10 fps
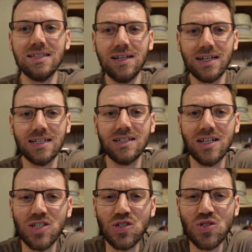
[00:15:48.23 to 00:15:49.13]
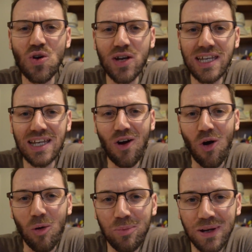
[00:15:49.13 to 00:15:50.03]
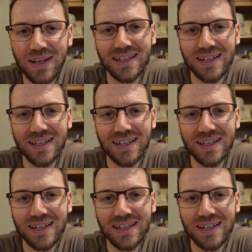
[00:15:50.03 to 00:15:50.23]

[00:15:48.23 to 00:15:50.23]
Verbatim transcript: like a, a soggy hop